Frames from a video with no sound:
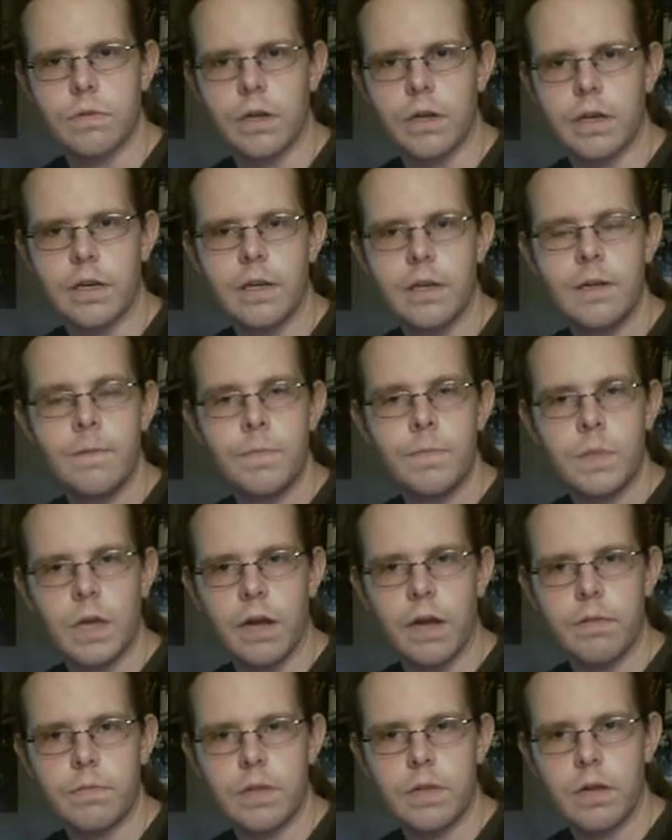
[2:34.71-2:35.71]
Like
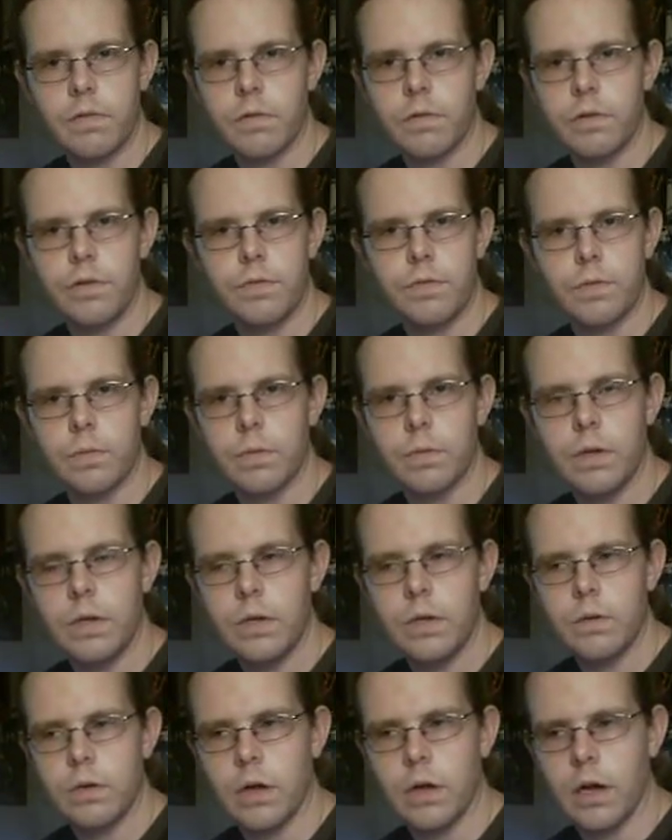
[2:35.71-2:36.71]
I've never even
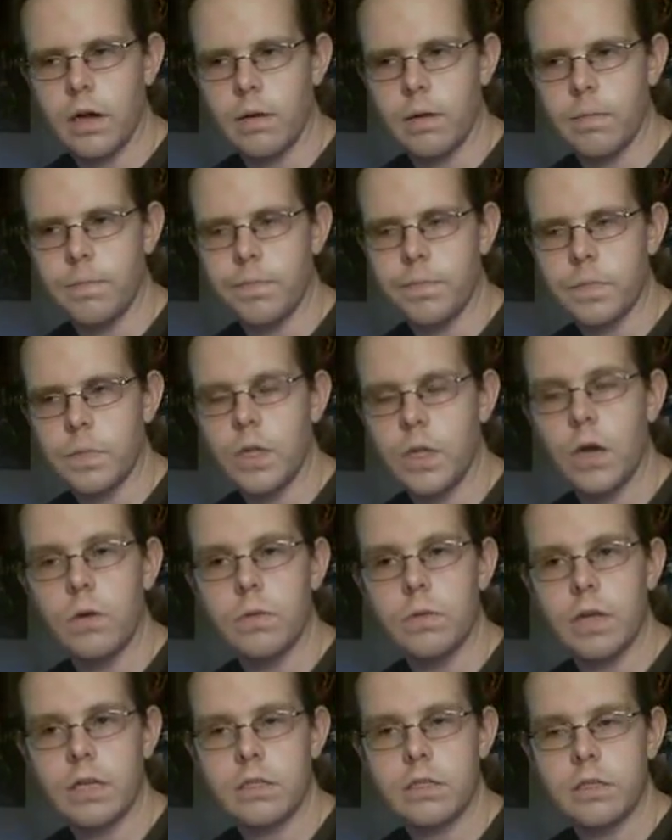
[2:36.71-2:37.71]

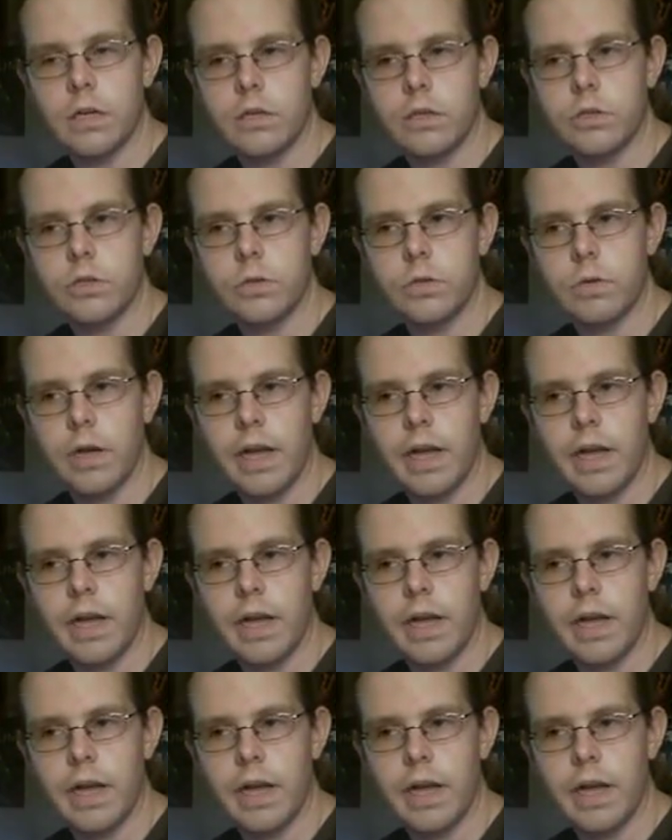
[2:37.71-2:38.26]
no, that's not true.